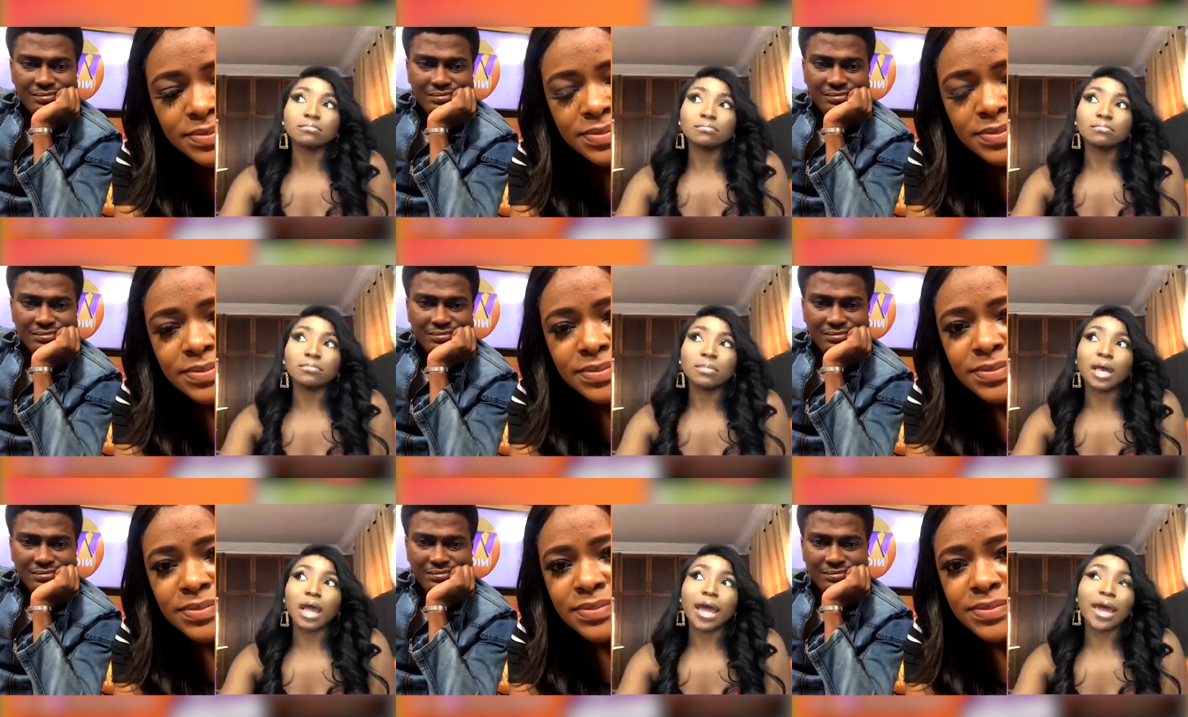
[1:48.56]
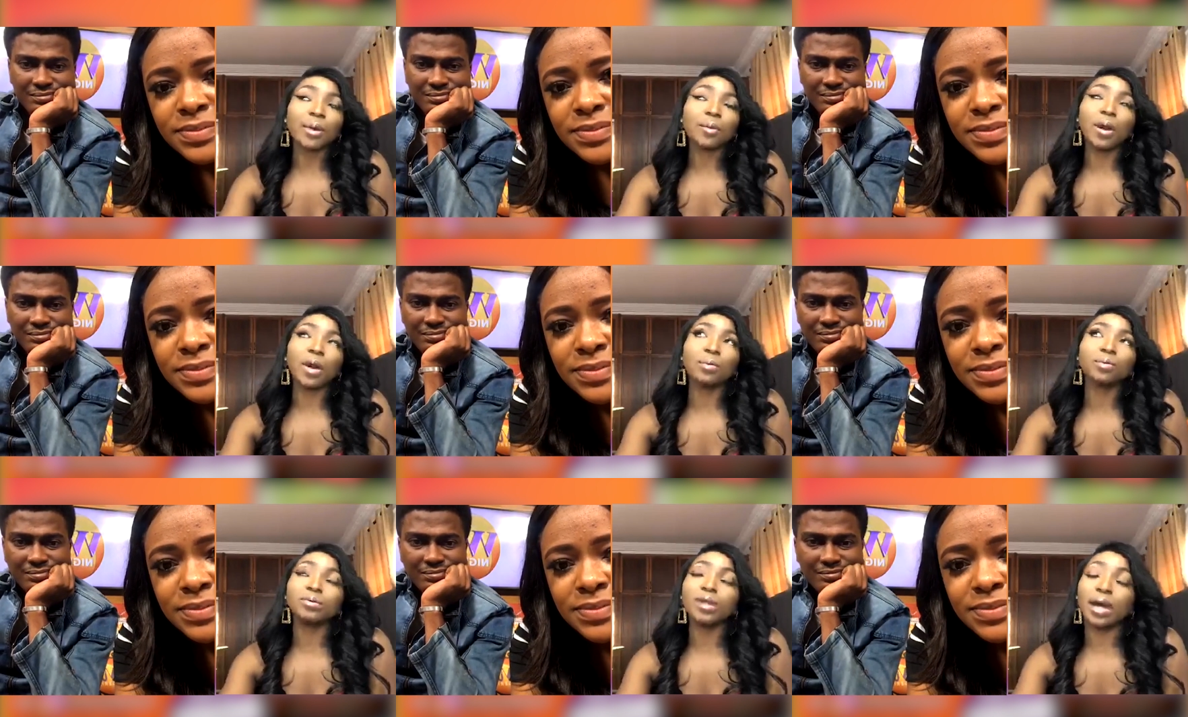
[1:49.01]
Speaker 1: I, I,
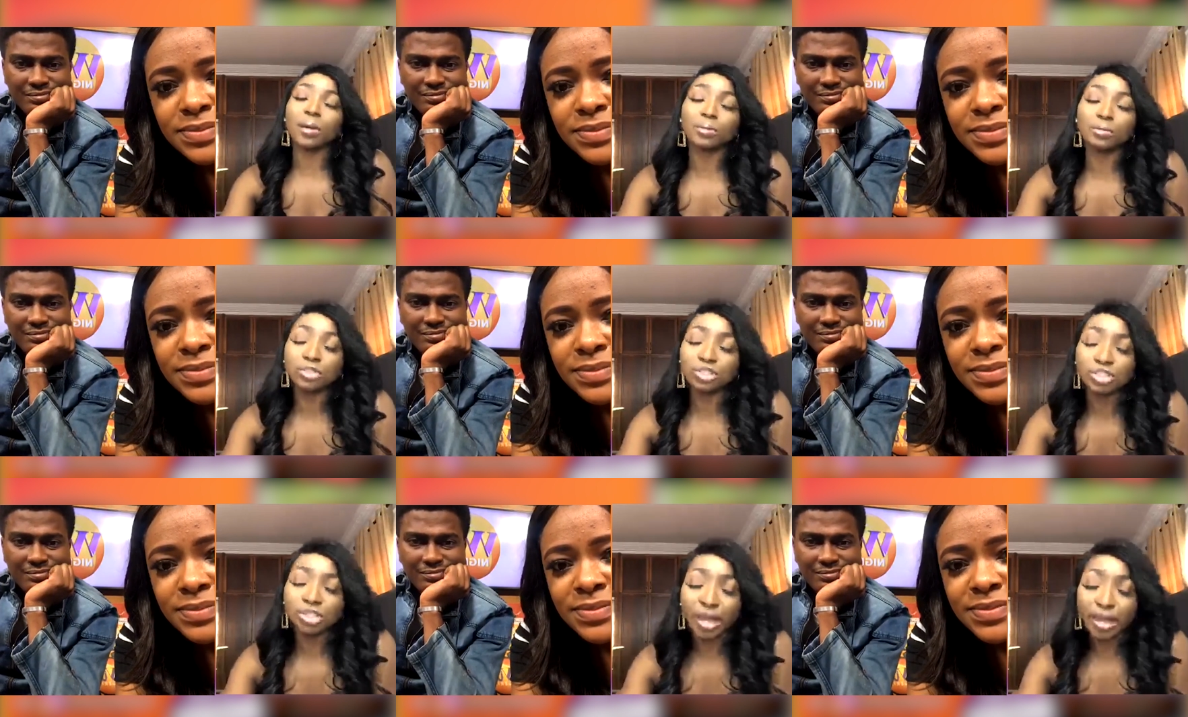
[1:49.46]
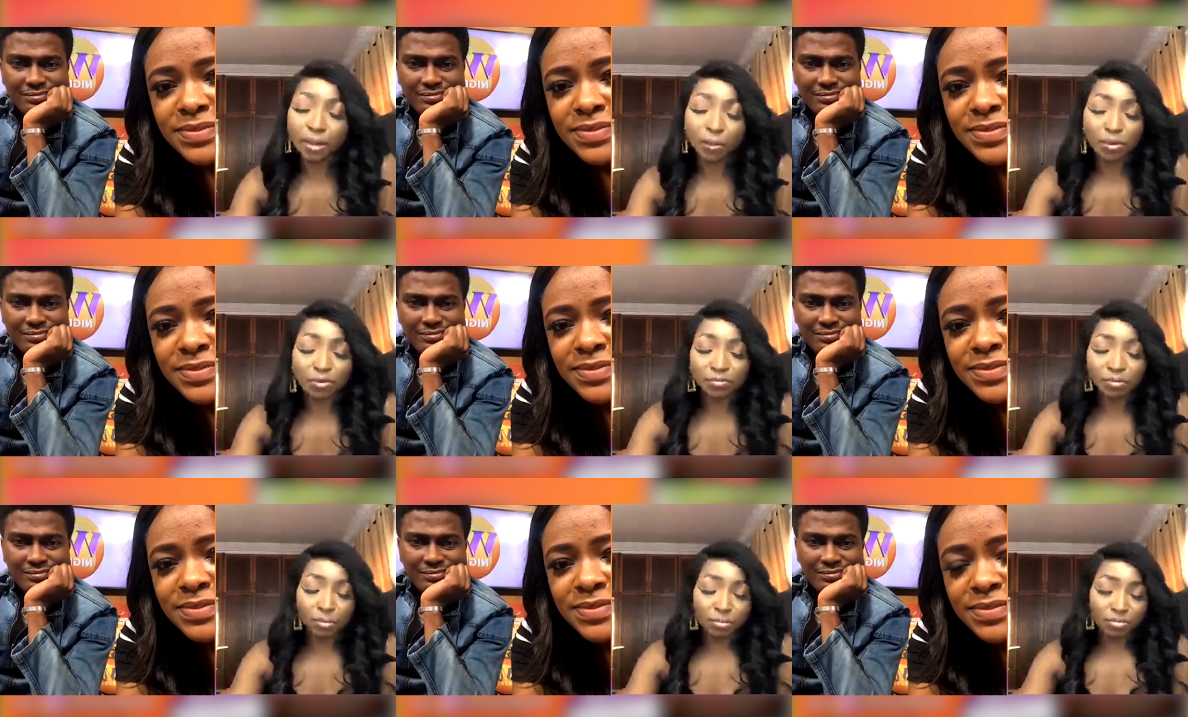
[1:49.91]
won't, I won't shy away
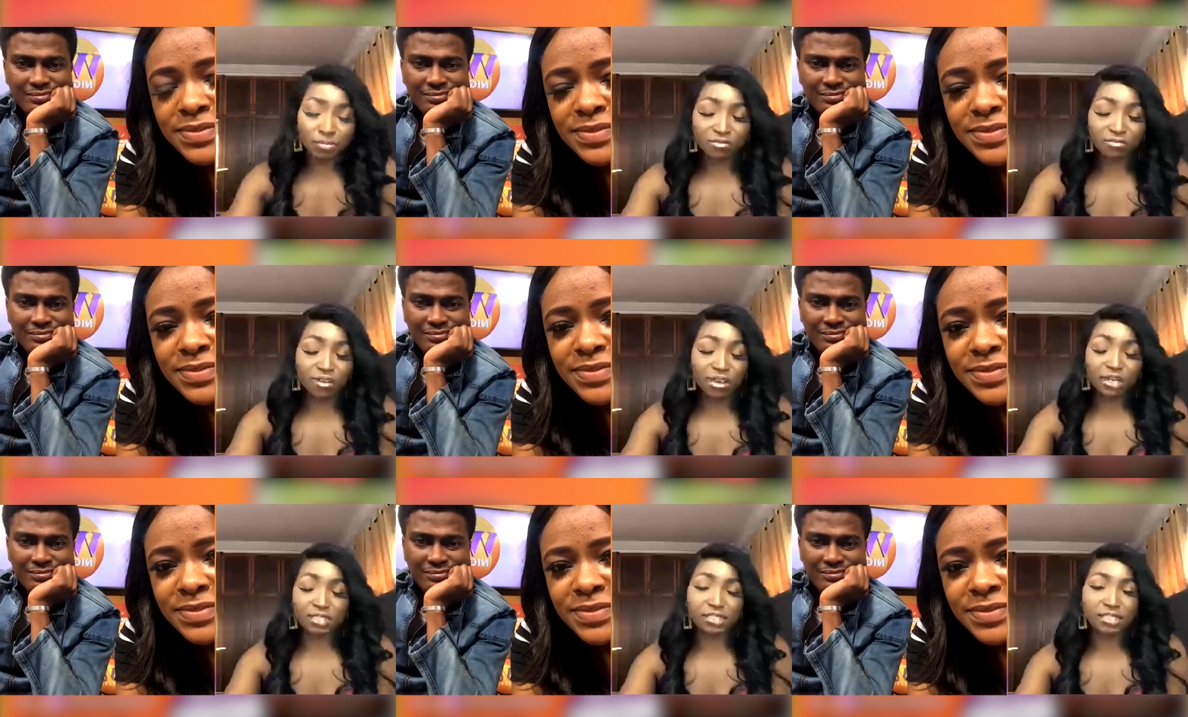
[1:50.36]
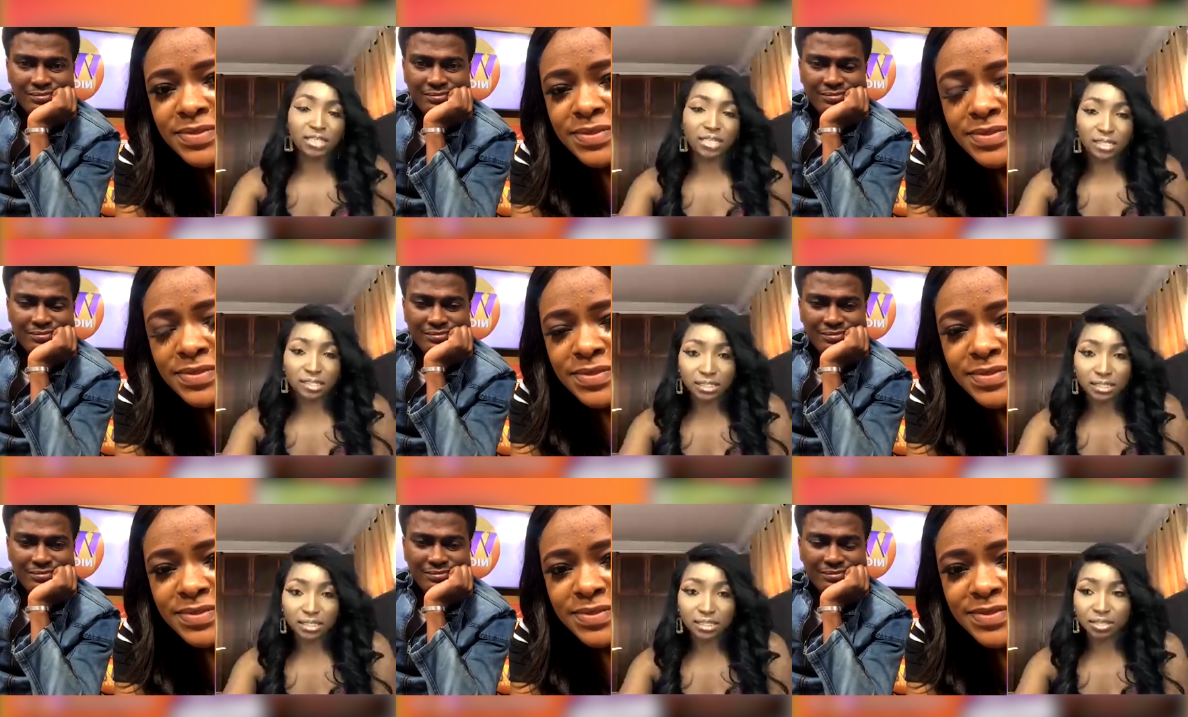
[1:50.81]
from the fact that
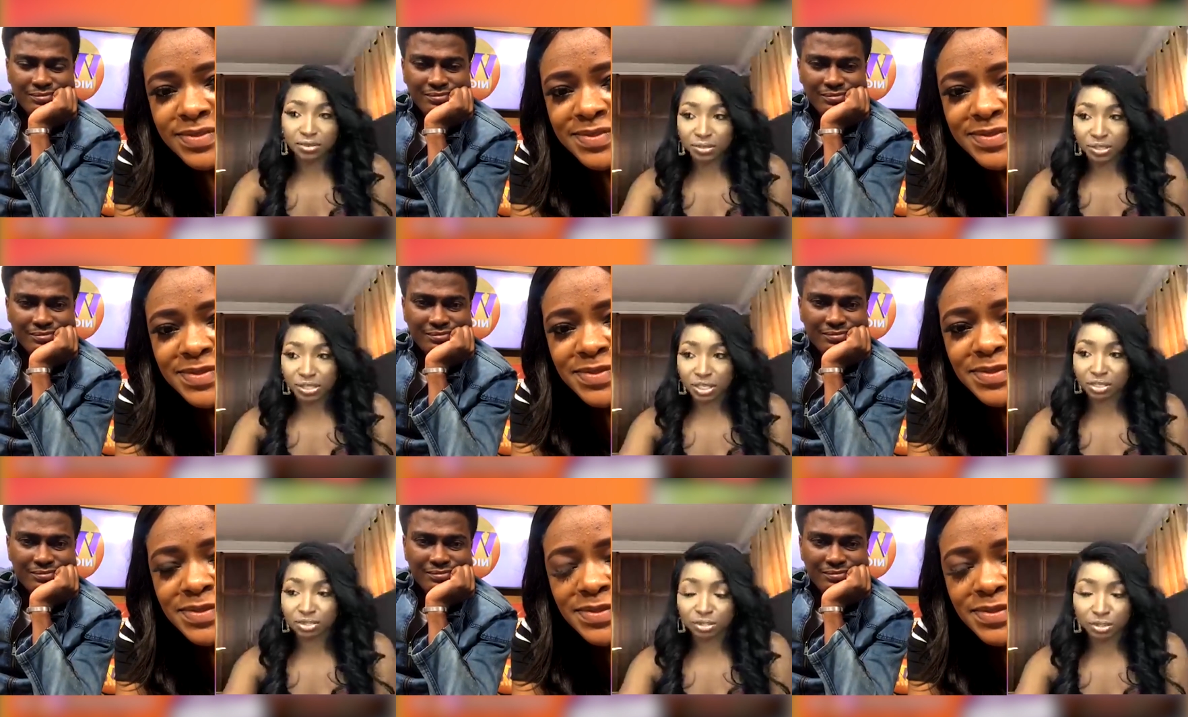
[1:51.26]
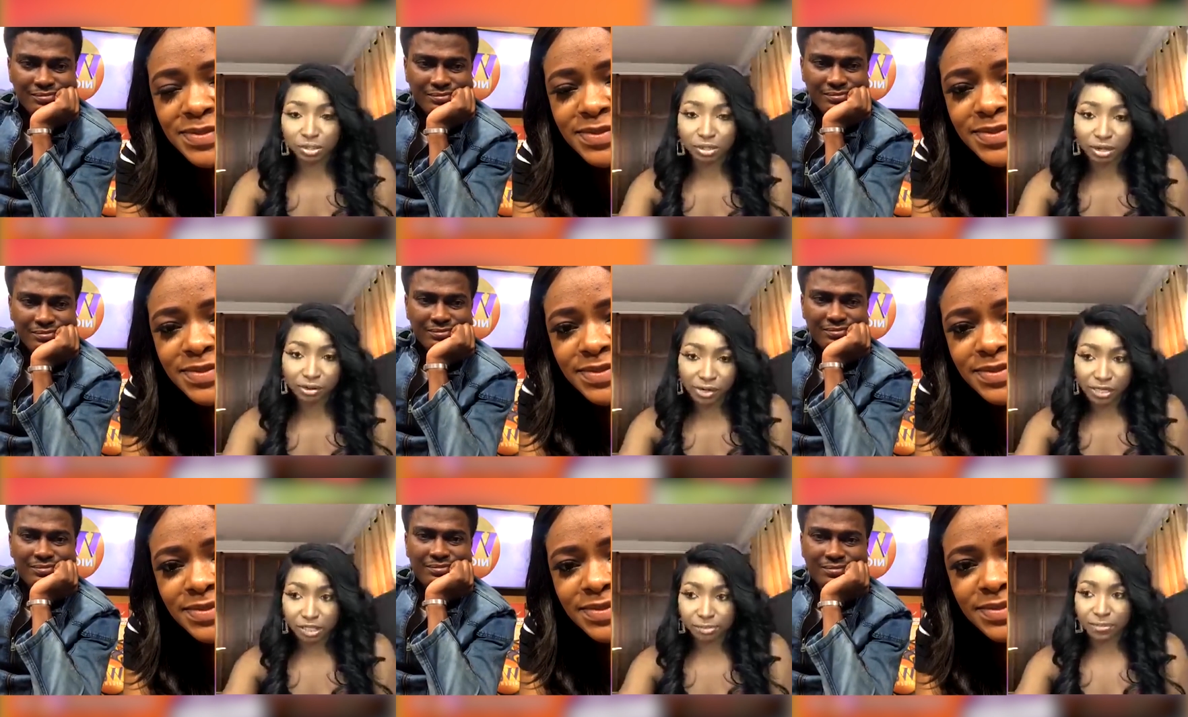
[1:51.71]
there is sexual
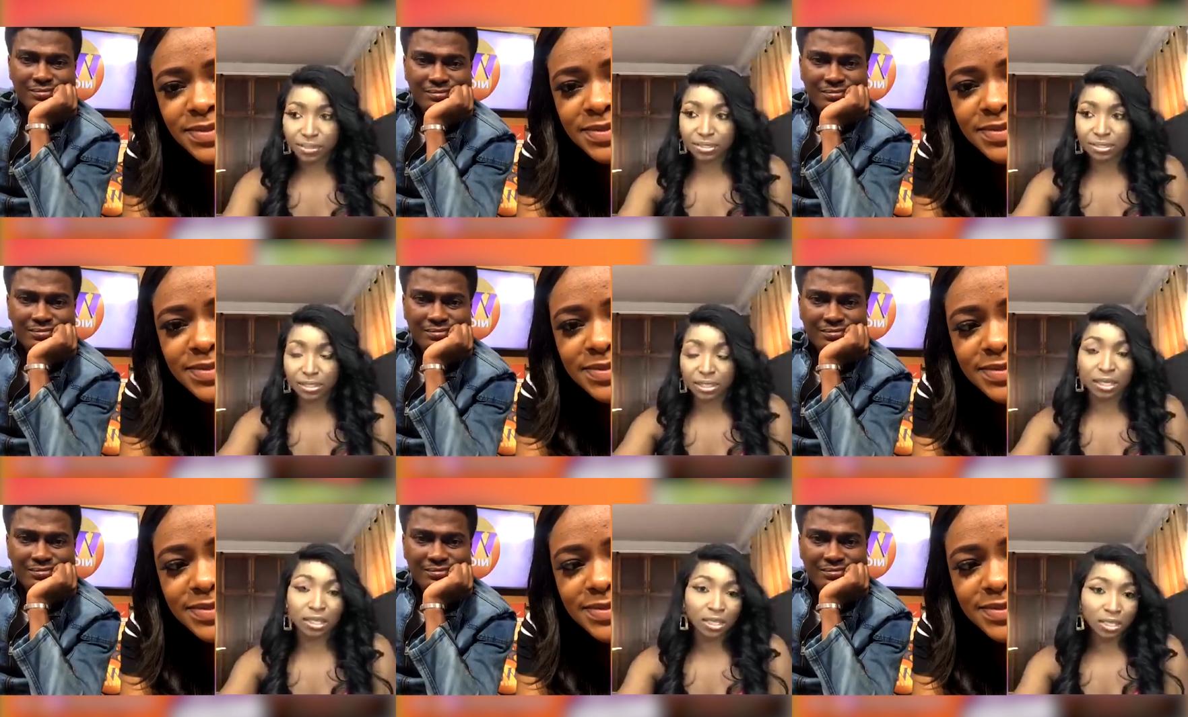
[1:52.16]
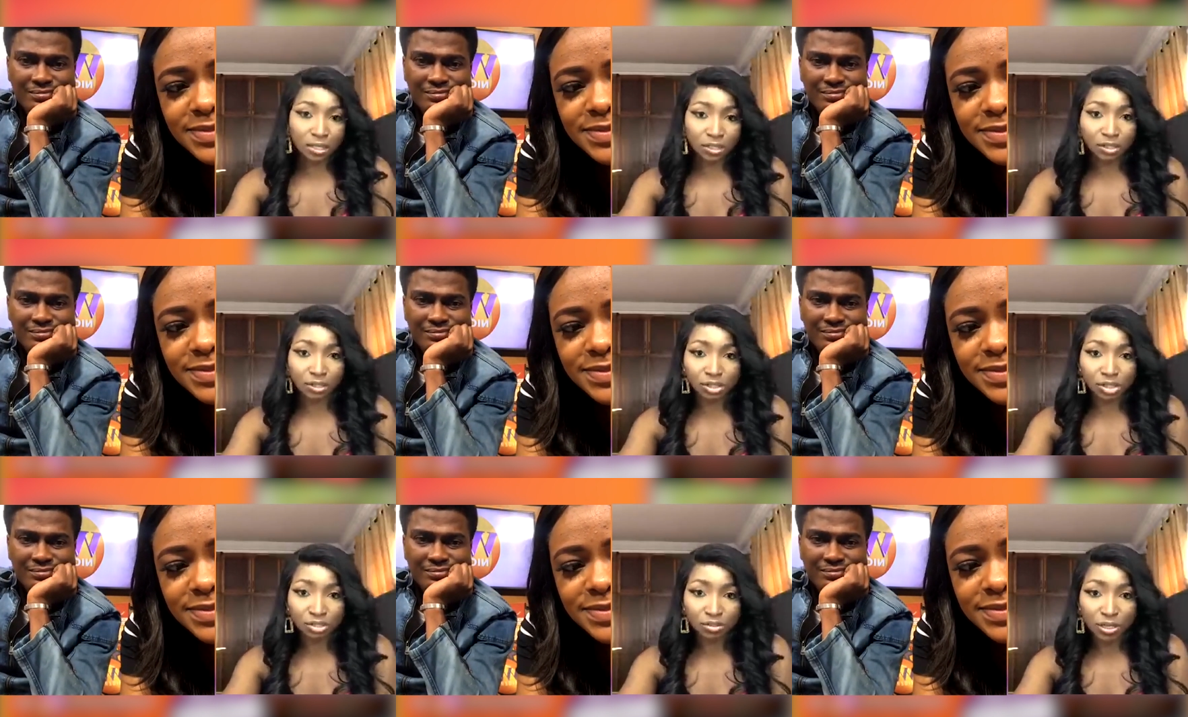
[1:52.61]
harassment in the
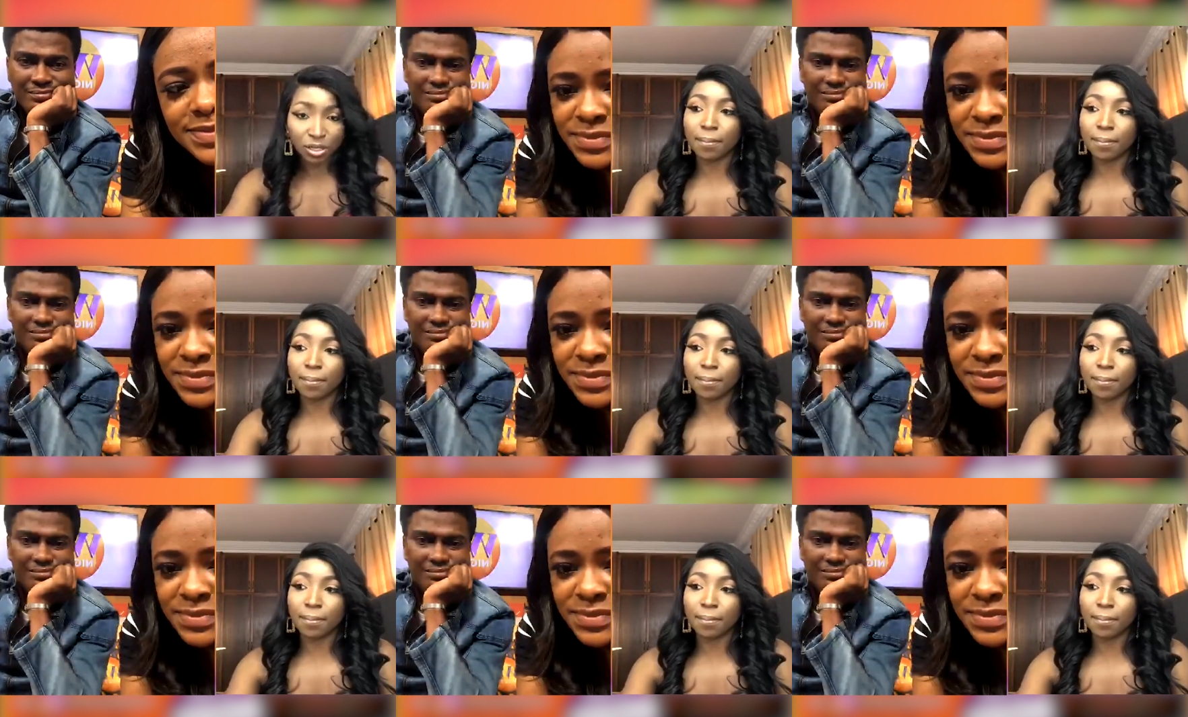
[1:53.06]
industry.